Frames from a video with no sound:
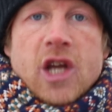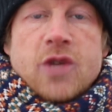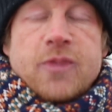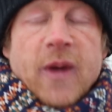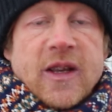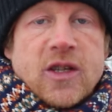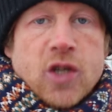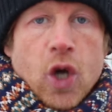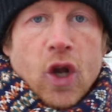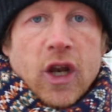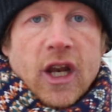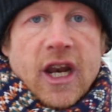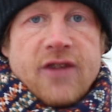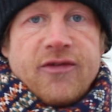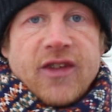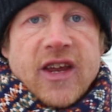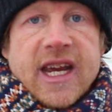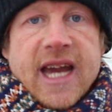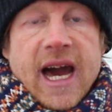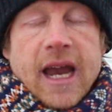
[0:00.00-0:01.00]
He's been taught to
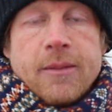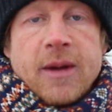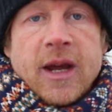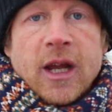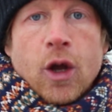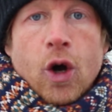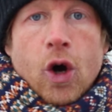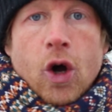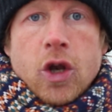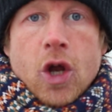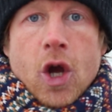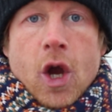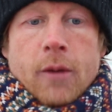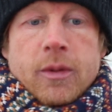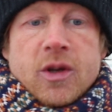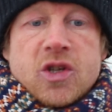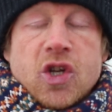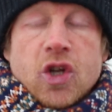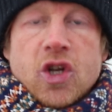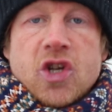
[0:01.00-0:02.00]
leave the academy alone,
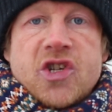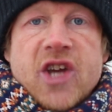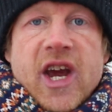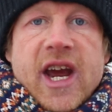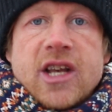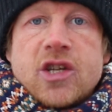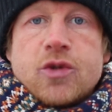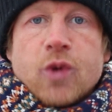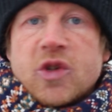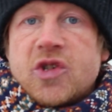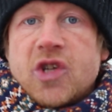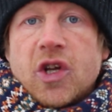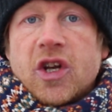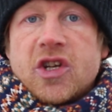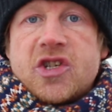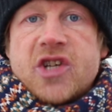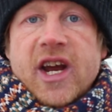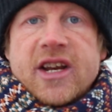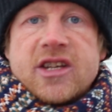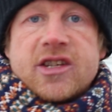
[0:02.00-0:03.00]
but he's going to change, what's he
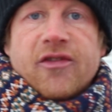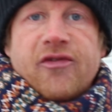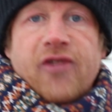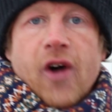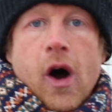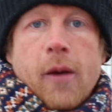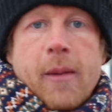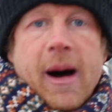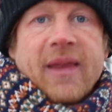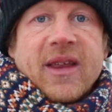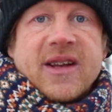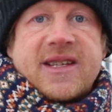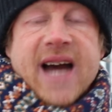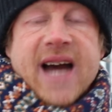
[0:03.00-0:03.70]
going to change? The format, the